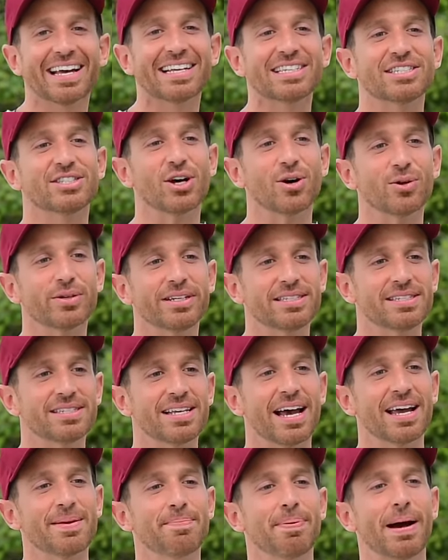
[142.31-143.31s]
So this is
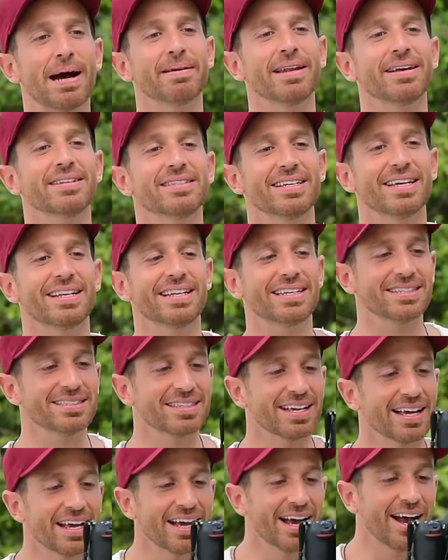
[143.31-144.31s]
how you pop them titties.
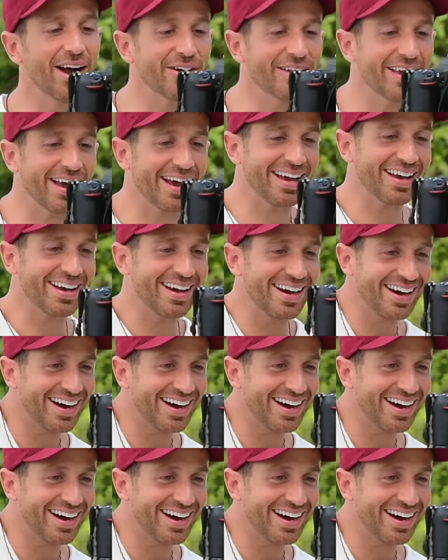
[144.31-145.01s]
Okay.